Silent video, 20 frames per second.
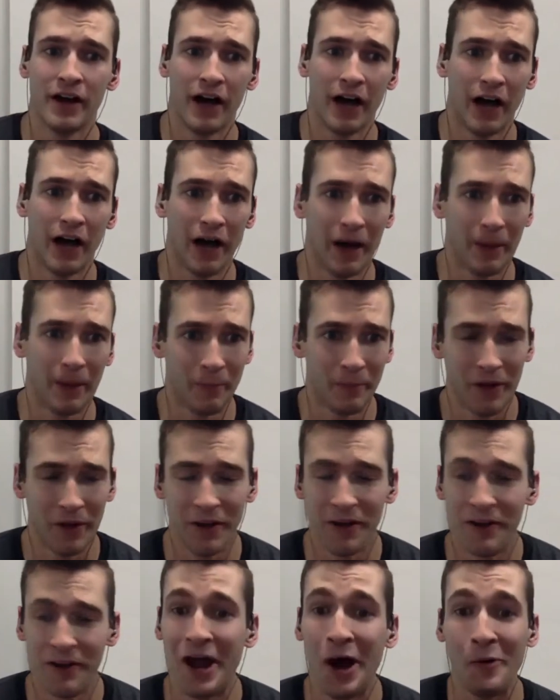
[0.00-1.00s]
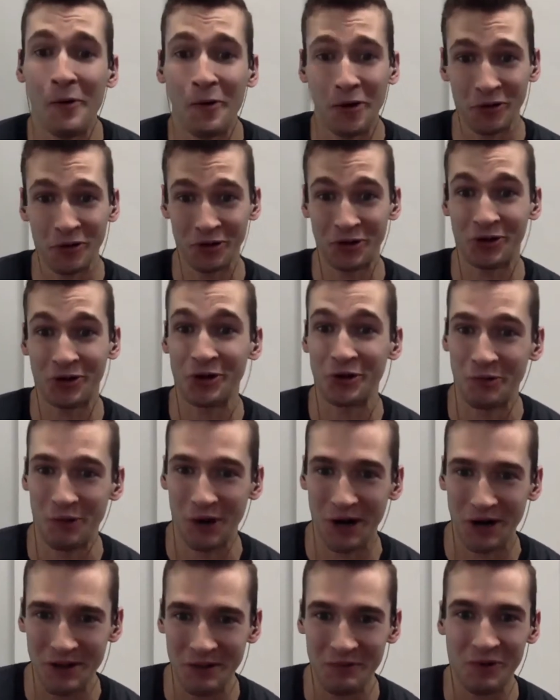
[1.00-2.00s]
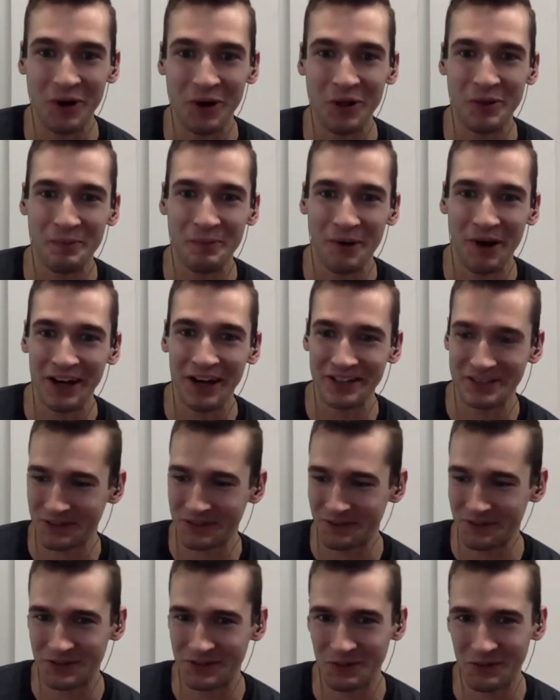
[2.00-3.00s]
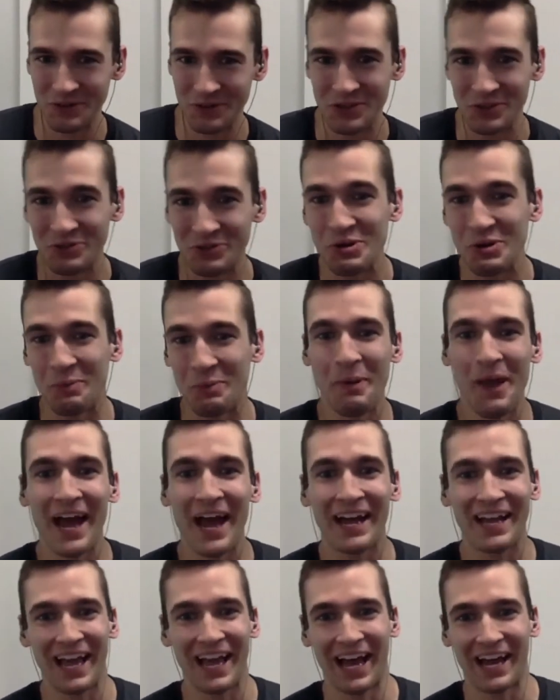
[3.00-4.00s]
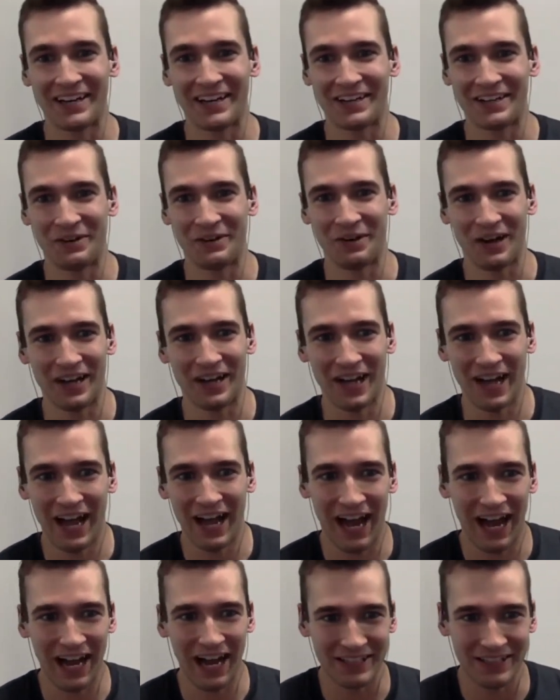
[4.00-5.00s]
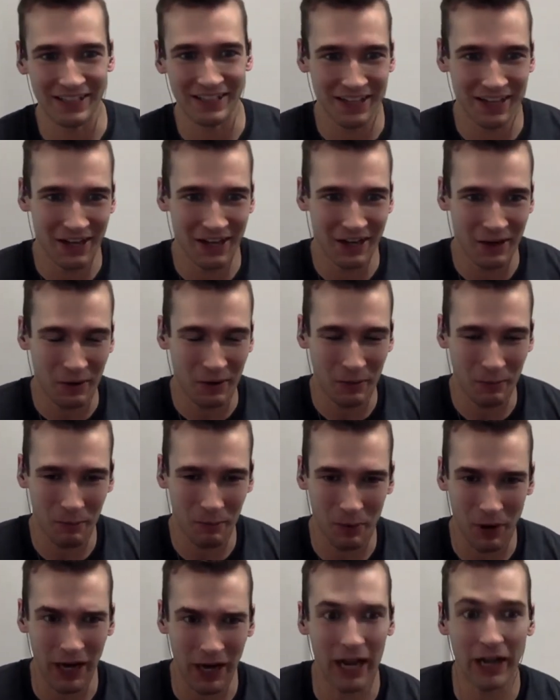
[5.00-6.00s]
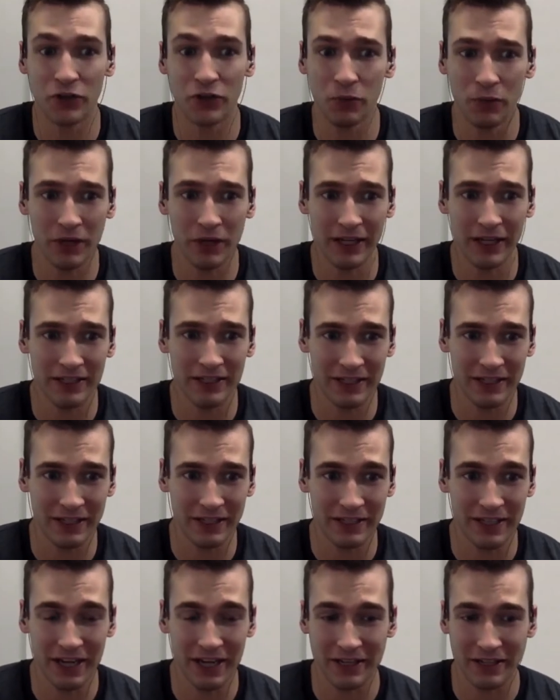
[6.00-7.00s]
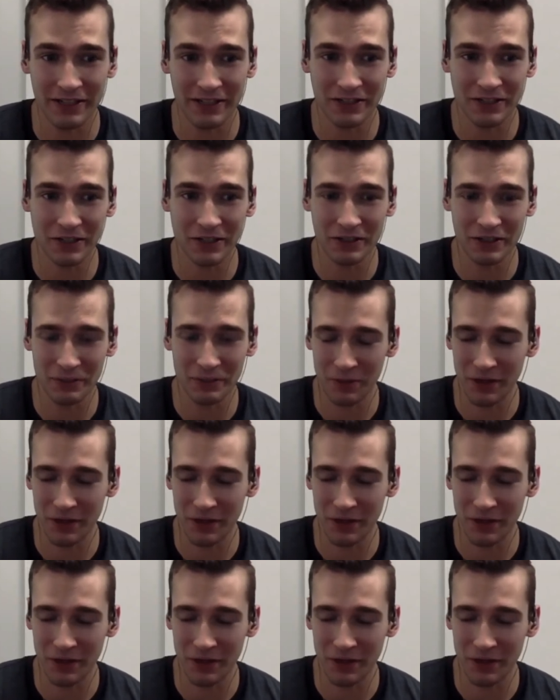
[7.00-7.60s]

Um, now we're on the good, right? We're on the positive. So when you look back at it, you know, I, I but I, I do want to get to contend consulting.